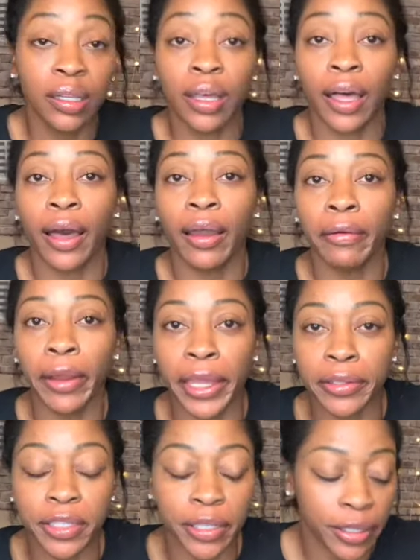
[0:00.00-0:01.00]
All
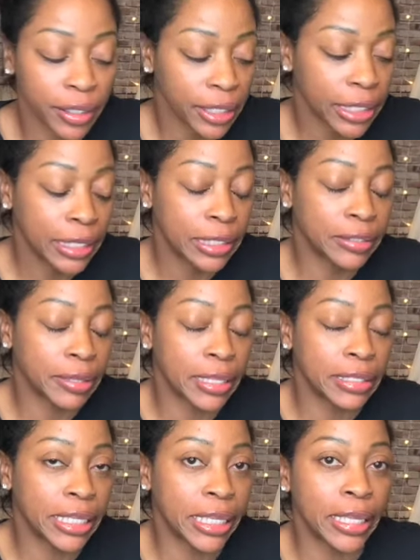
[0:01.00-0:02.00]
right,
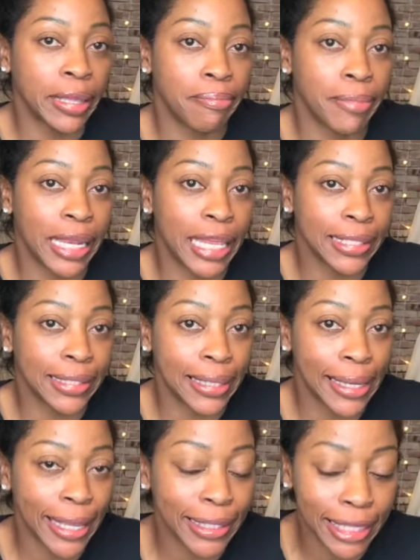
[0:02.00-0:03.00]
20 minutes
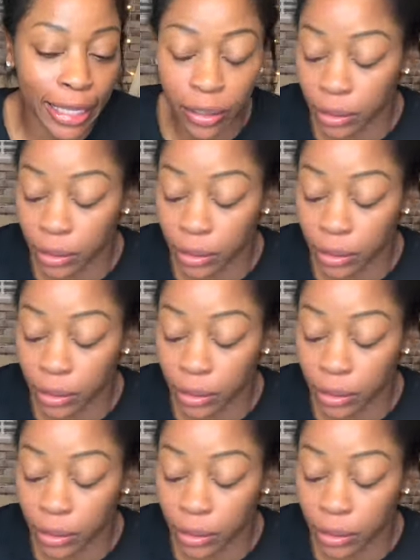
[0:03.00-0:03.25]
later.